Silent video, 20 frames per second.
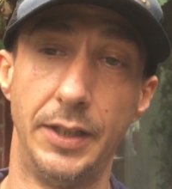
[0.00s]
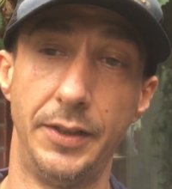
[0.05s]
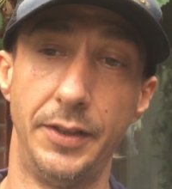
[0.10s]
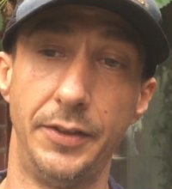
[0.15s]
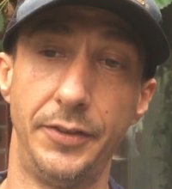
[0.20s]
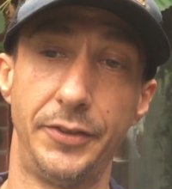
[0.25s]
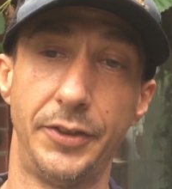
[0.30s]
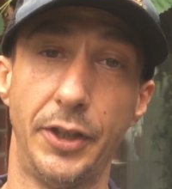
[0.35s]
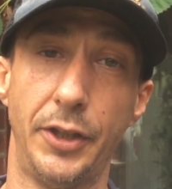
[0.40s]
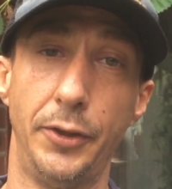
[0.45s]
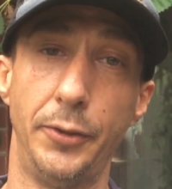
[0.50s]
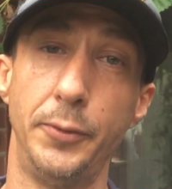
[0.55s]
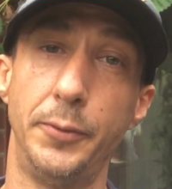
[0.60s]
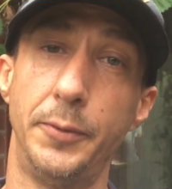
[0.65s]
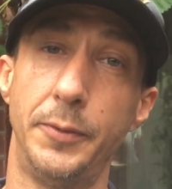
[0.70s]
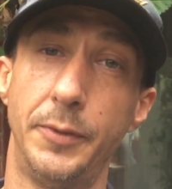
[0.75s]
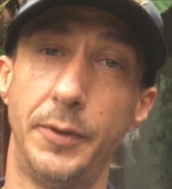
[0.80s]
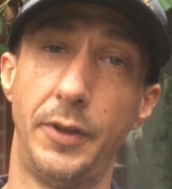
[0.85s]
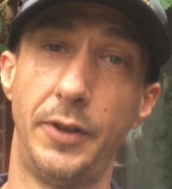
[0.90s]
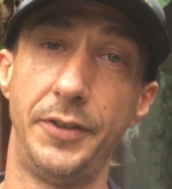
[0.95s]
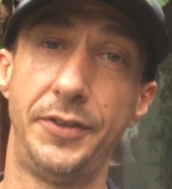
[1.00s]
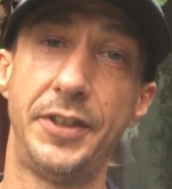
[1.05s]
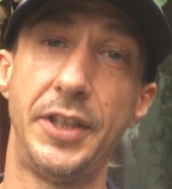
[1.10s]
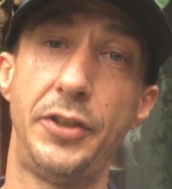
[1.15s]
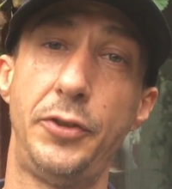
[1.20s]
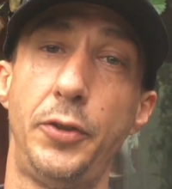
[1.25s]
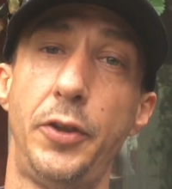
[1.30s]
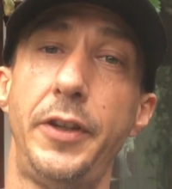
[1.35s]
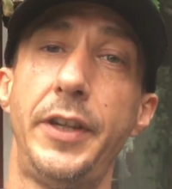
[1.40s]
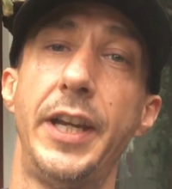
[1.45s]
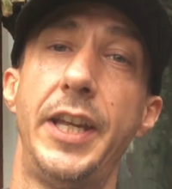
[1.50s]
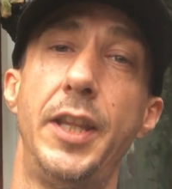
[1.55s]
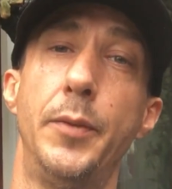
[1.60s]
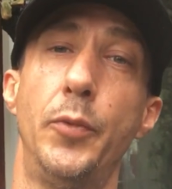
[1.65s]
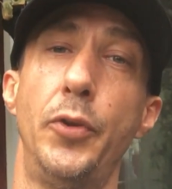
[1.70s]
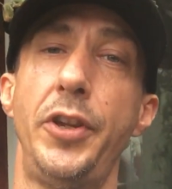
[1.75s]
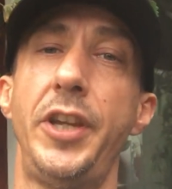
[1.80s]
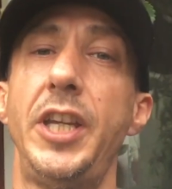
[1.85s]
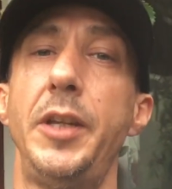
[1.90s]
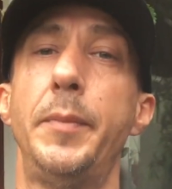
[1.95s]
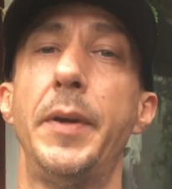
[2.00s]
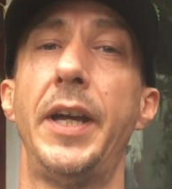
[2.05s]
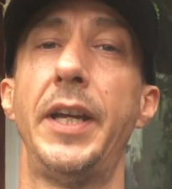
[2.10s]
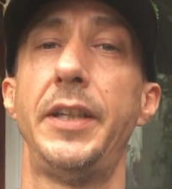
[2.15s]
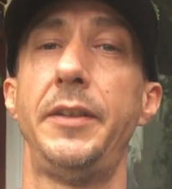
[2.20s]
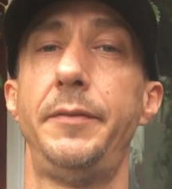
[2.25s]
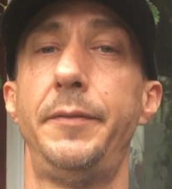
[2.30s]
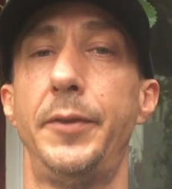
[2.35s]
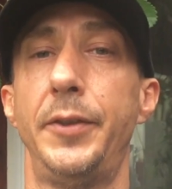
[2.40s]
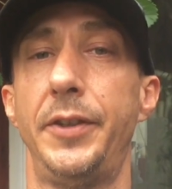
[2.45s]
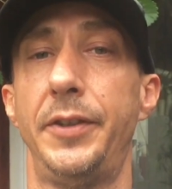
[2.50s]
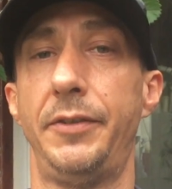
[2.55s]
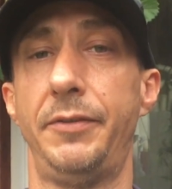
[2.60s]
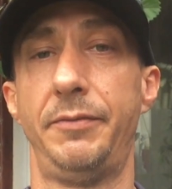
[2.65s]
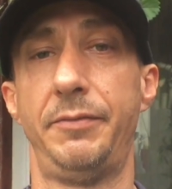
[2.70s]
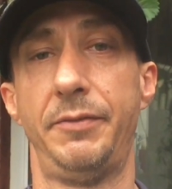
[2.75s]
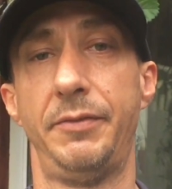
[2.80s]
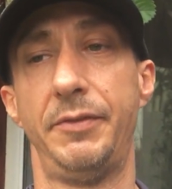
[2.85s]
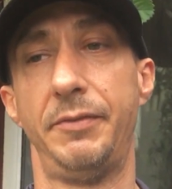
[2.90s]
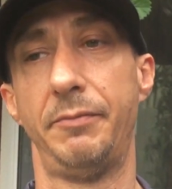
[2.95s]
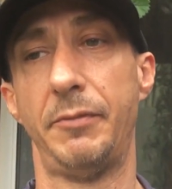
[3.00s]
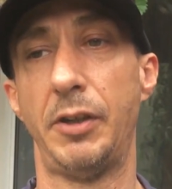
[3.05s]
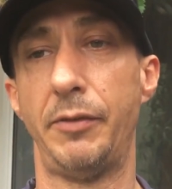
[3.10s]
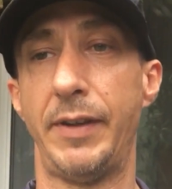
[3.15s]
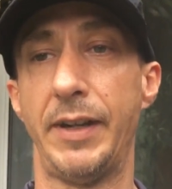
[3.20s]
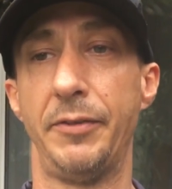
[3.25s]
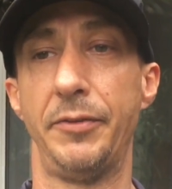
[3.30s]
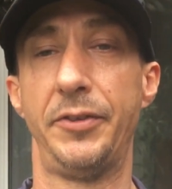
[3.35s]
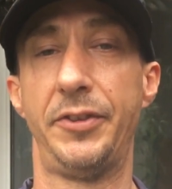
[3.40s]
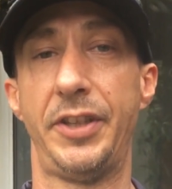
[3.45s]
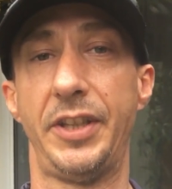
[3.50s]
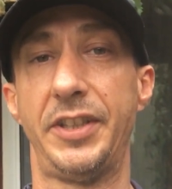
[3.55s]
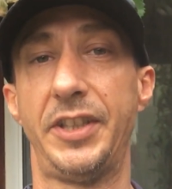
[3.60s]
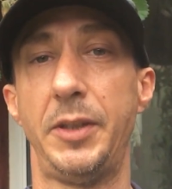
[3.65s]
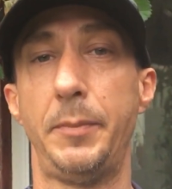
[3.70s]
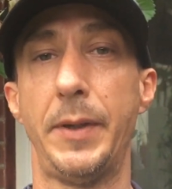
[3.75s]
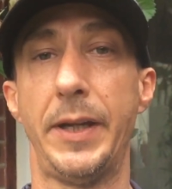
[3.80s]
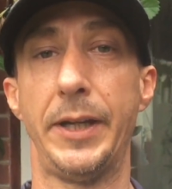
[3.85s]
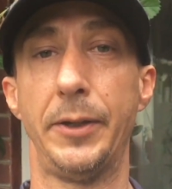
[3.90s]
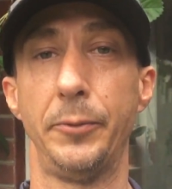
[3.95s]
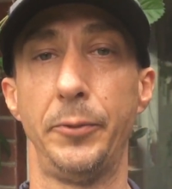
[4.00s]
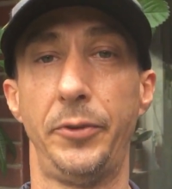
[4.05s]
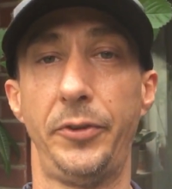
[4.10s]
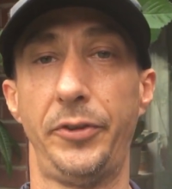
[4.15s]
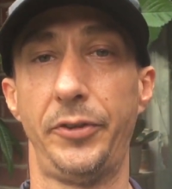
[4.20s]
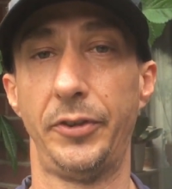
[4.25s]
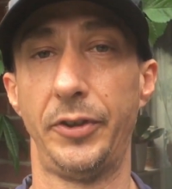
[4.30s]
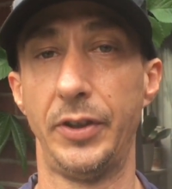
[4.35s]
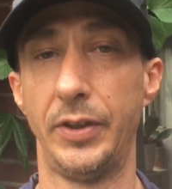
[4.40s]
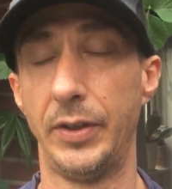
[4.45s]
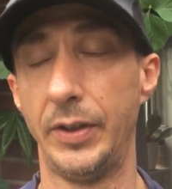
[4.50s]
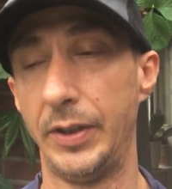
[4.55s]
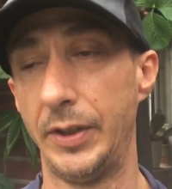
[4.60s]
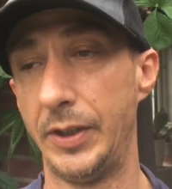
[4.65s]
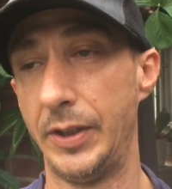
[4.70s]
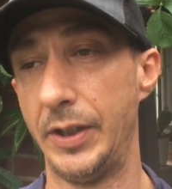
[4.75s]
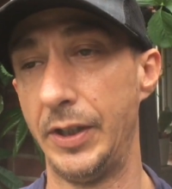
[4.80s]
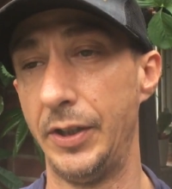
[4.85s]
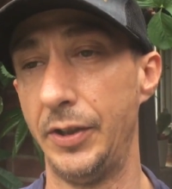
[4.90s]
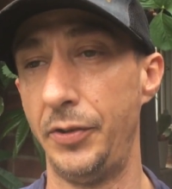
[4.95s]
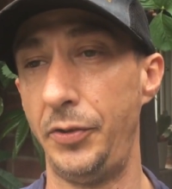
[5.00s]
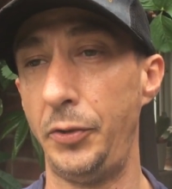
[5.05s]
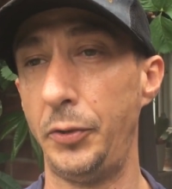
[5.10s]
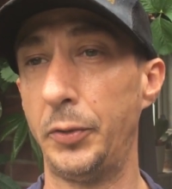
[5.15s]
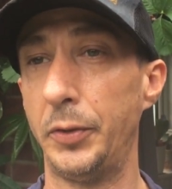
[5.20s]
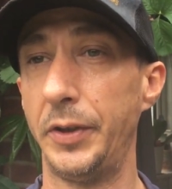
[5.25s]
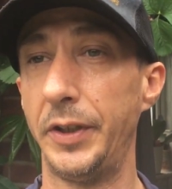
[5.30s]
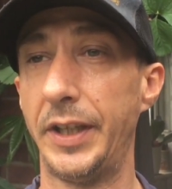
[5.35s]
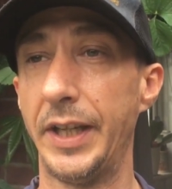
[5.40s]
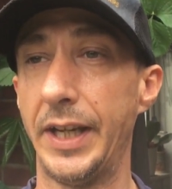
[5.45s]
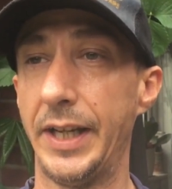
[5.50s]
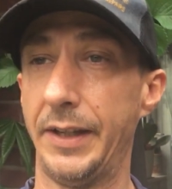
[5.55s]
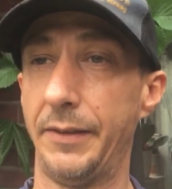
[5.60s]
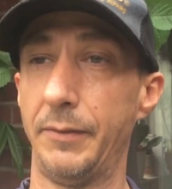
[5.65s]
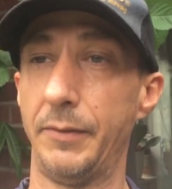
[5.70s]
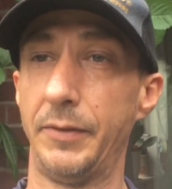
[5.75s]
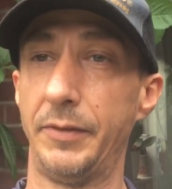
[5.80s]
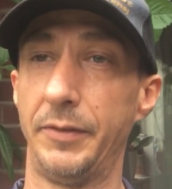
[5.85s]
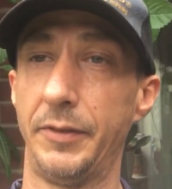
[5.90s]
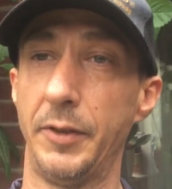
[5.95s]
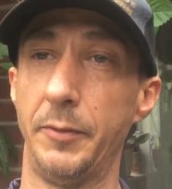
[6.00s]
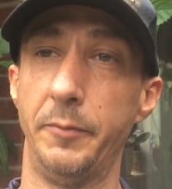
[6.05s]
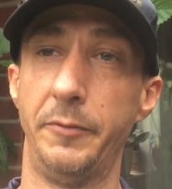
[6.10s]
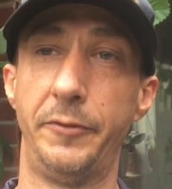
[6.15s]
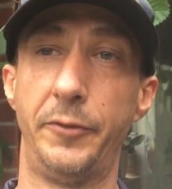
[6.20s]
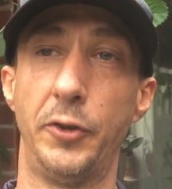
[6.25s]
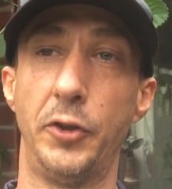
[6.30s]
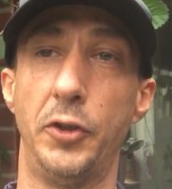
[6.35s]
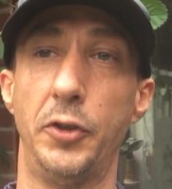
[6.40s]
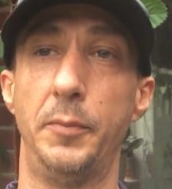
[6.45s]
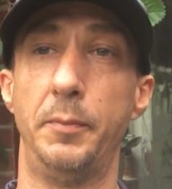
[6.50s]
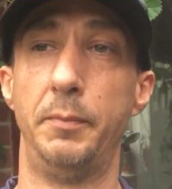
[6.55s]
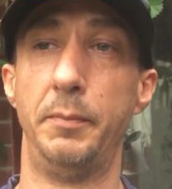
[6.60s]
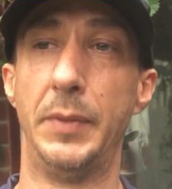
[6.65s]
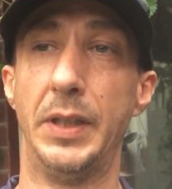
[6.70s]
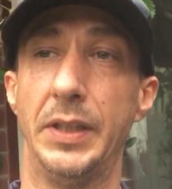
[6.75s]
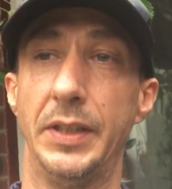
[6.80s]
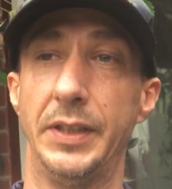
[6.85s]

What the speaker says: So I said you can get them on eBay for around £60. You can get them from